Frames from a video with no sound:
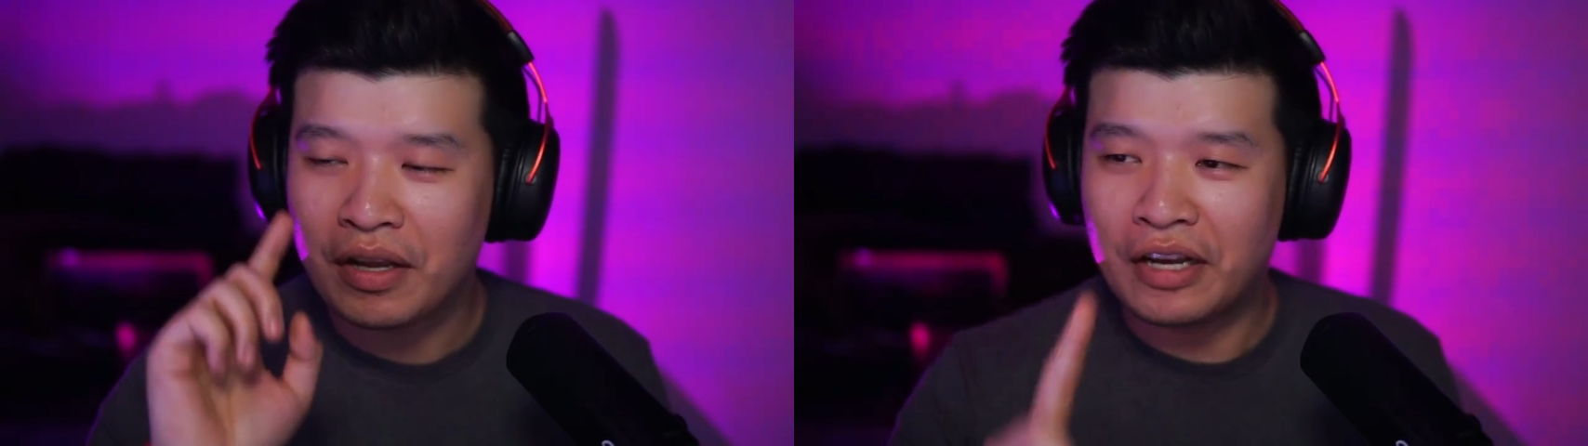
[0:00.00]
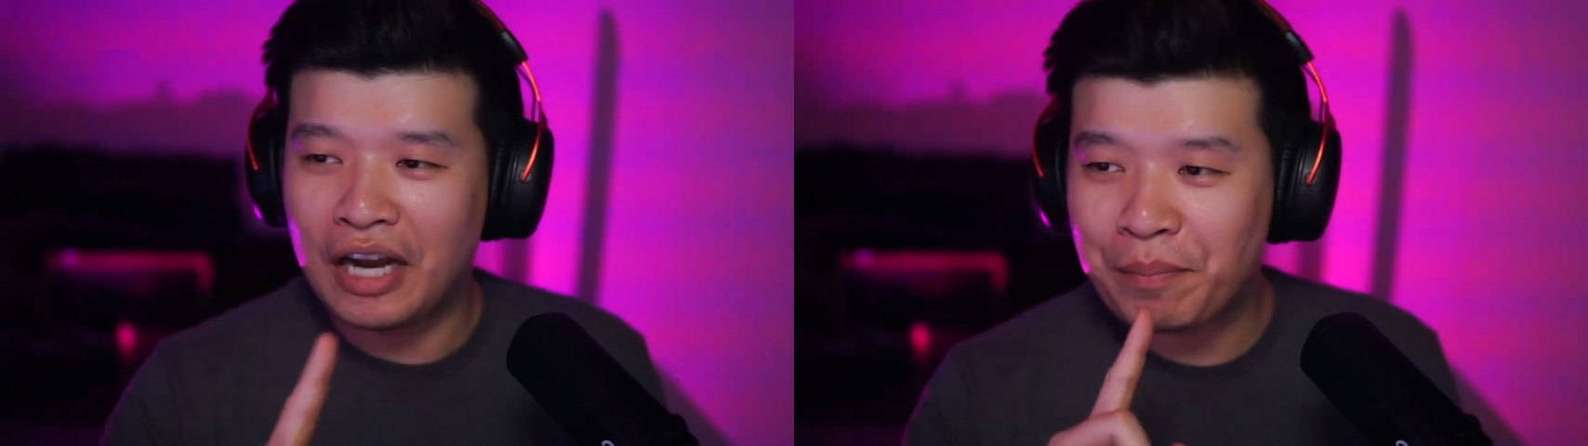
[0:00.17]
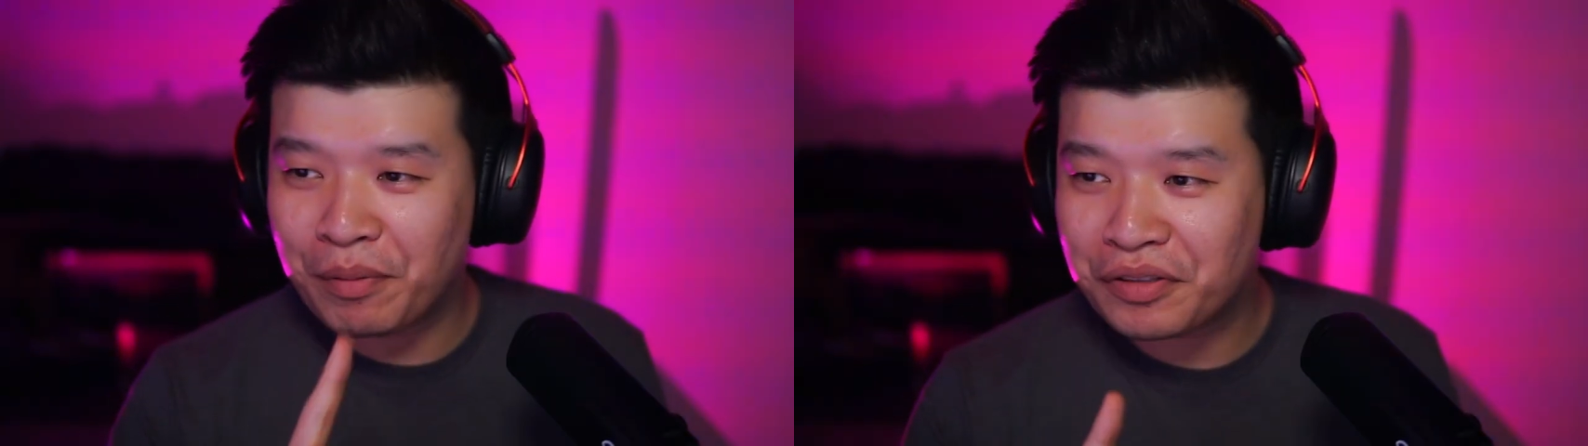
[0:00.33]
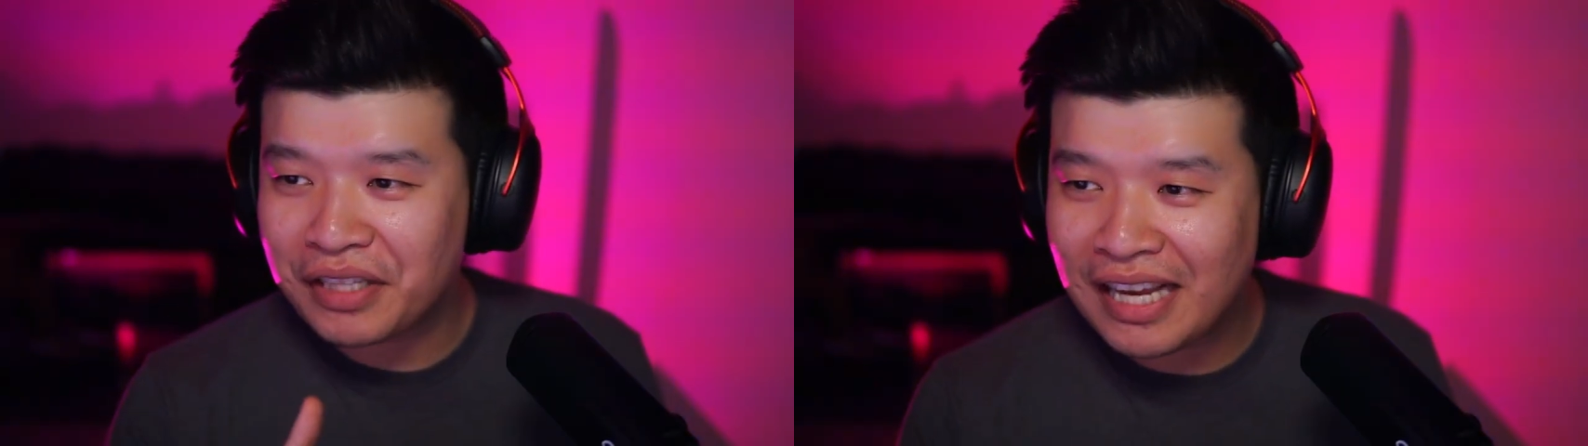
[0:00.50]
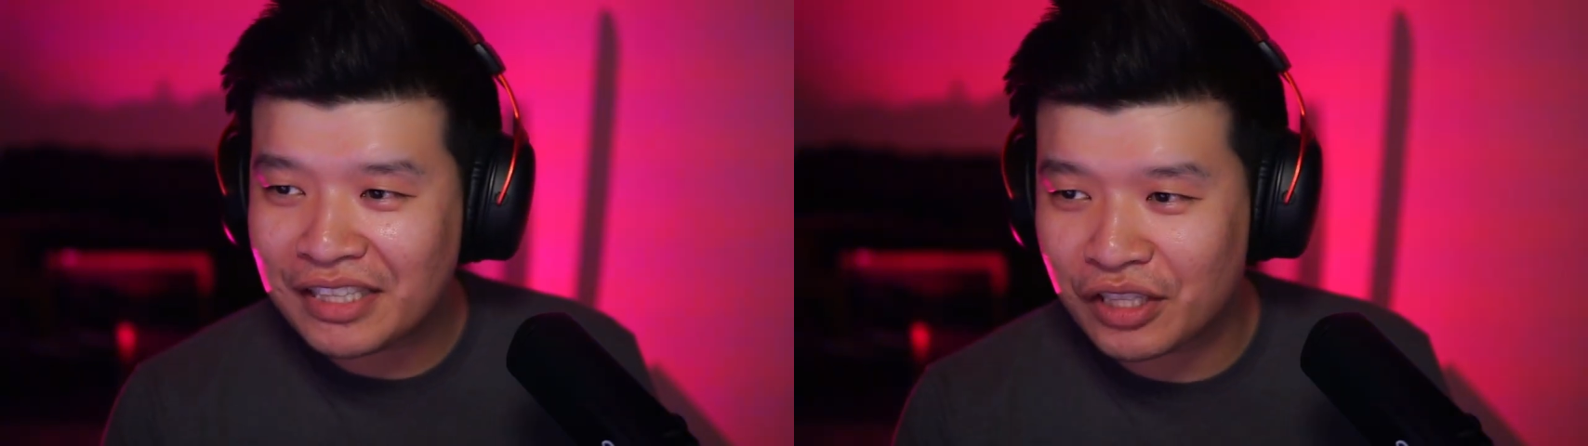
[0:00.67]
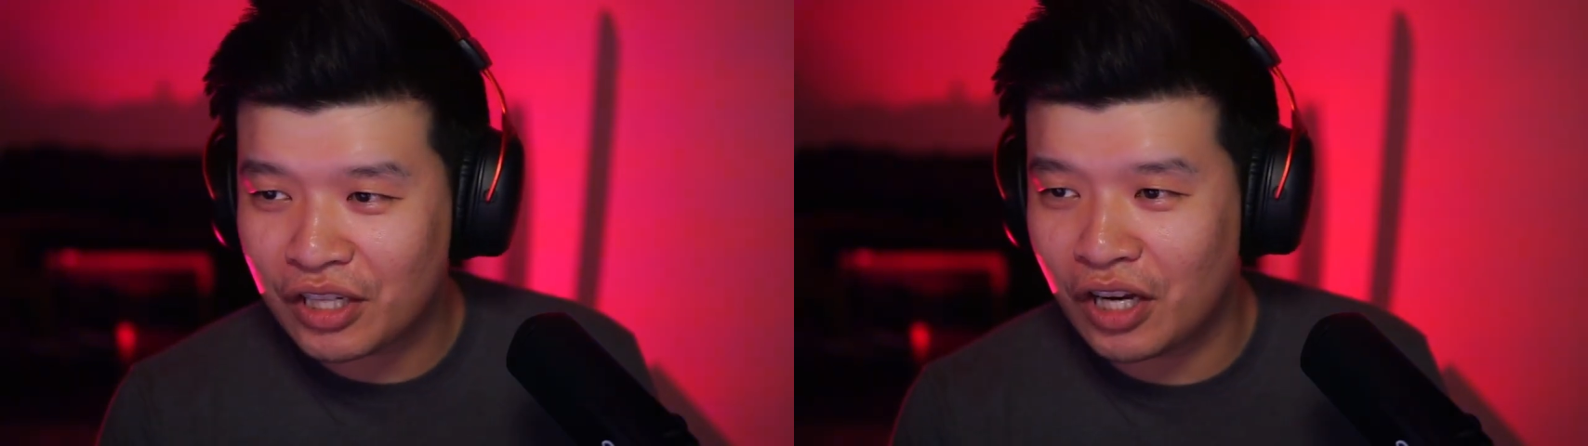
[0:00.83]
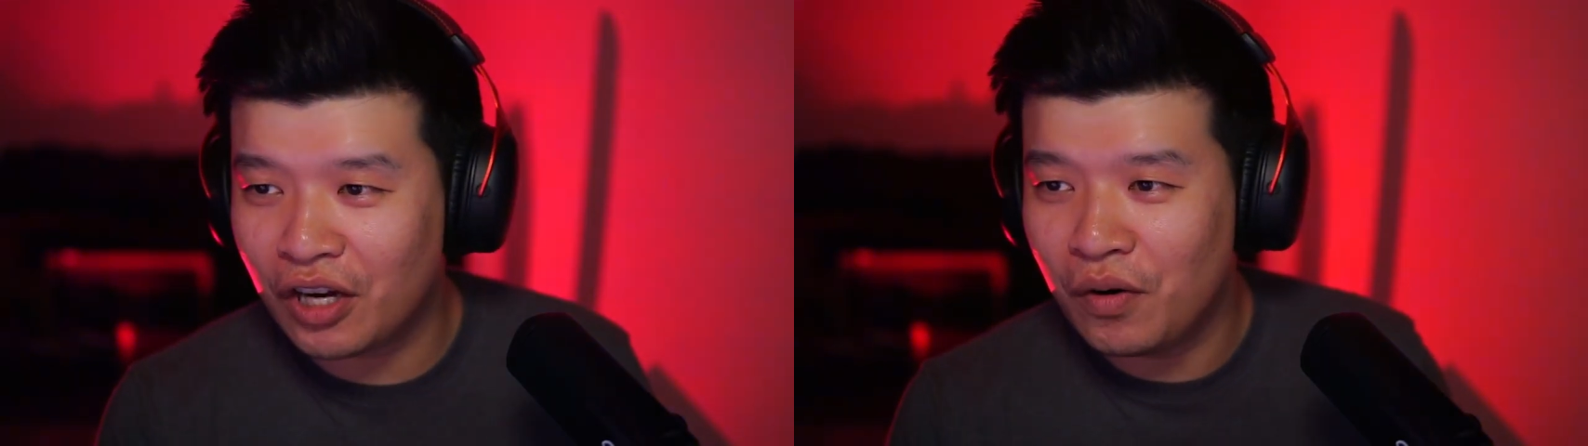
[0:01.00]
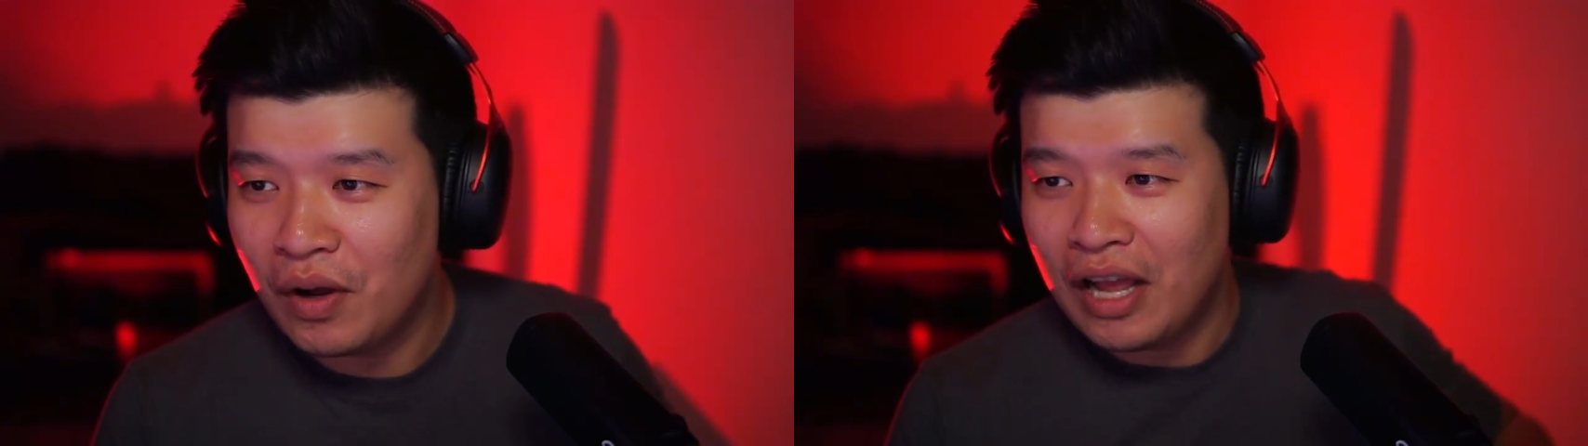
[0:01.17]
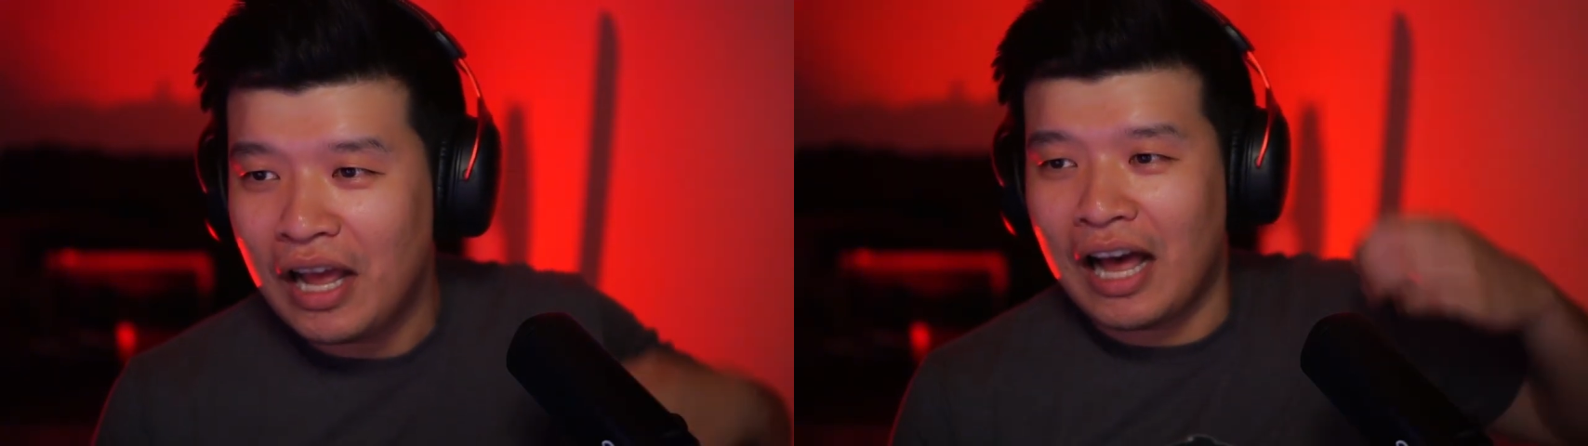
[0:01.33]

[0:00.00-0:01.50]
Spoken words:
Couple days ago,